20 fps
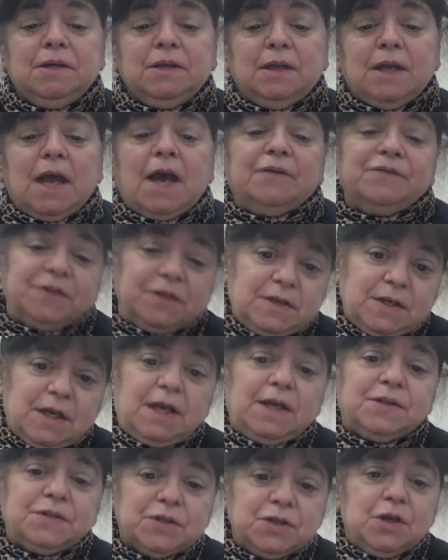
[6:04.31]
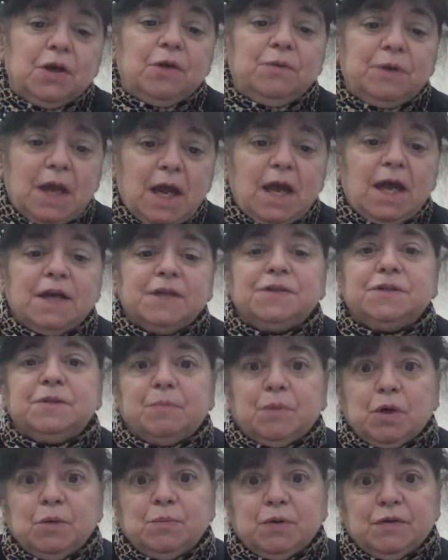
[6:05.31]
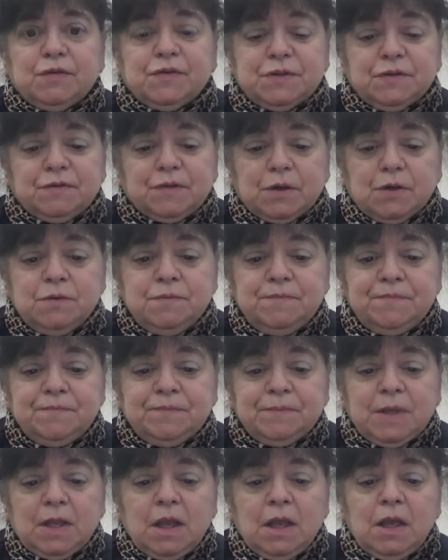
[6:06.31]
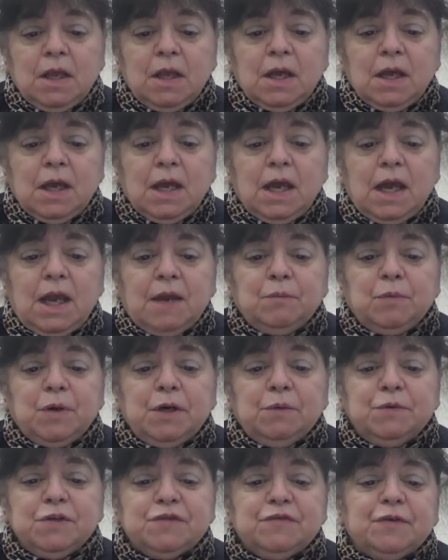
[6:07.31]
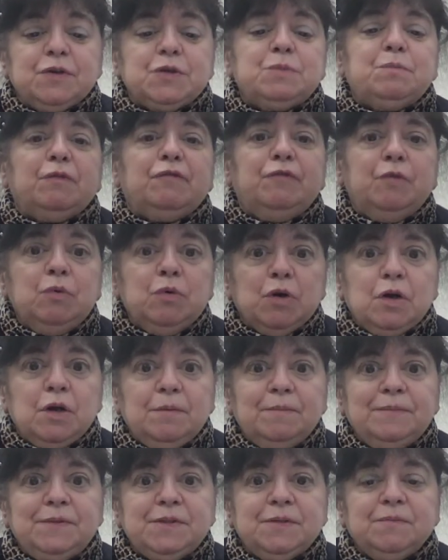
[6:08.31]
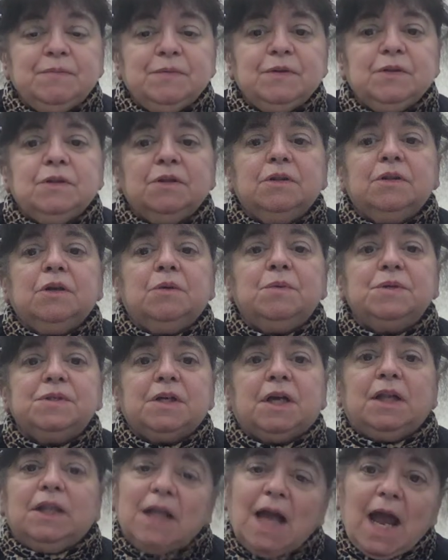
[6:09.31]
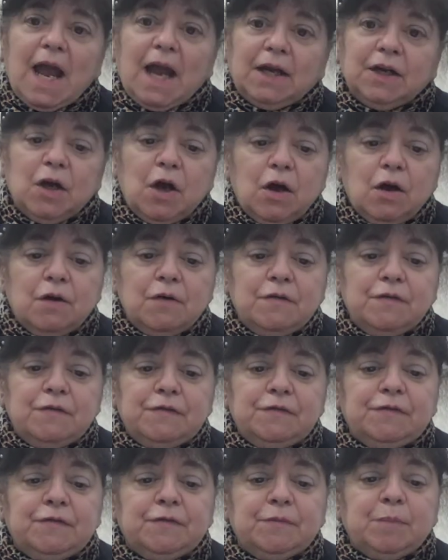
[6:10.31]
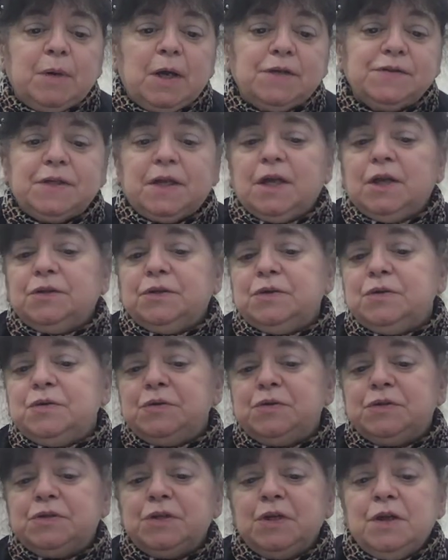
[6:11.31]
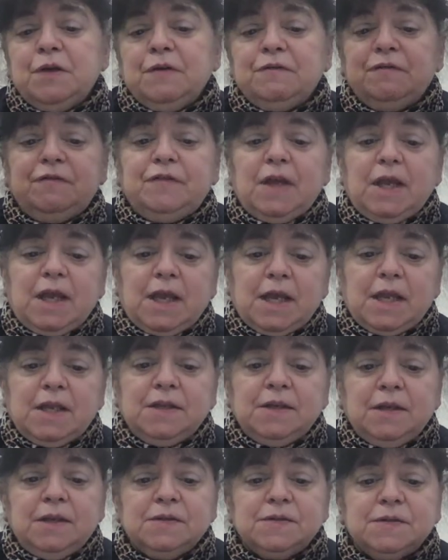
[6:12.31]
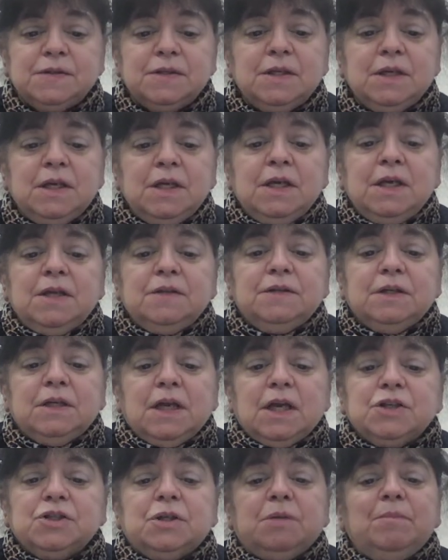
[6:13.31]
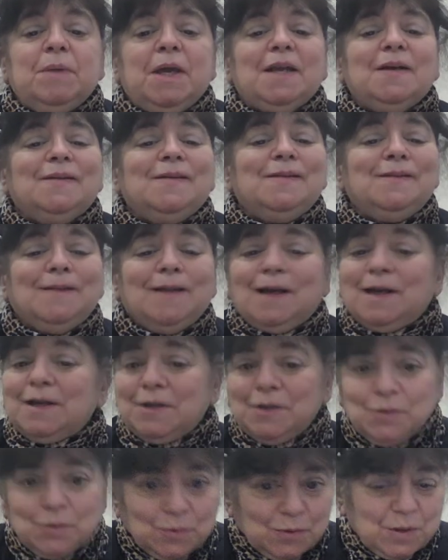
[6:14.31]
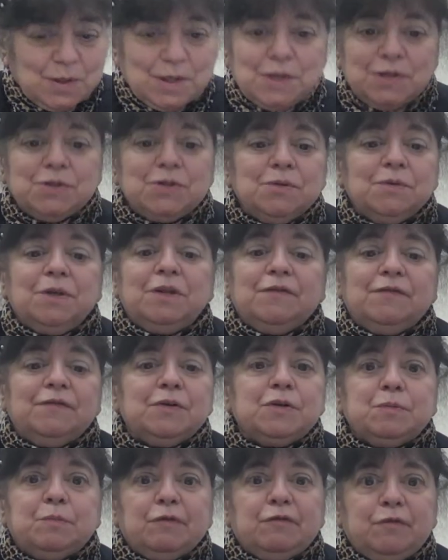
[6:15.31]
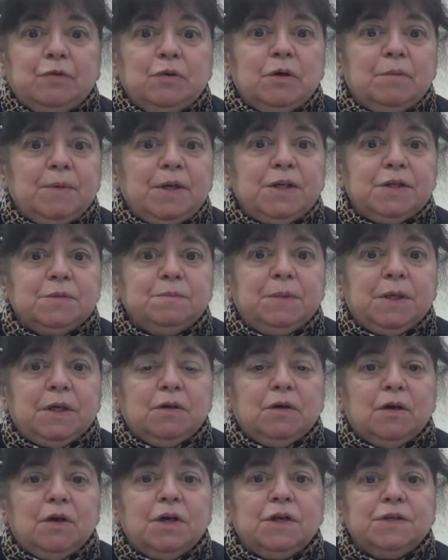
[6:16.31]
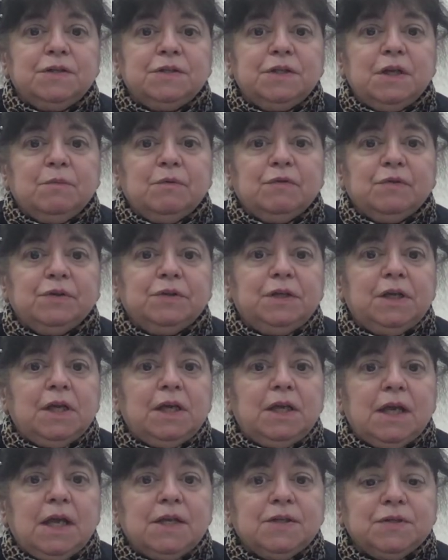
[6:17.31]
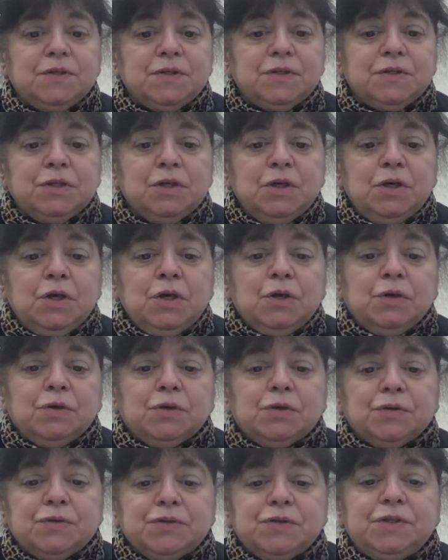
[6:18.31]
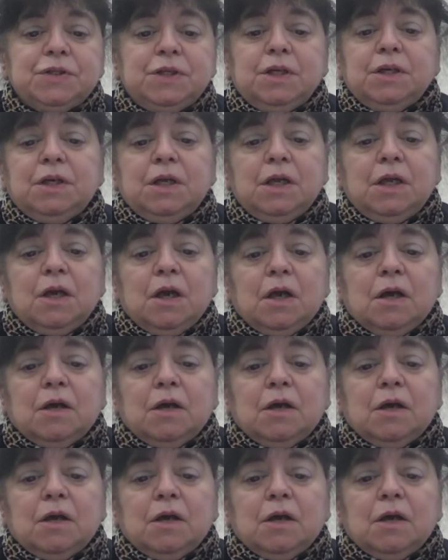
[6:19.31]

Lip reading: Now today it's known as the Barber of Seville. And when it was first performed, there was a claque of Paisiello's fans that actually made a lot of noise during the first performance because they were really against Rossini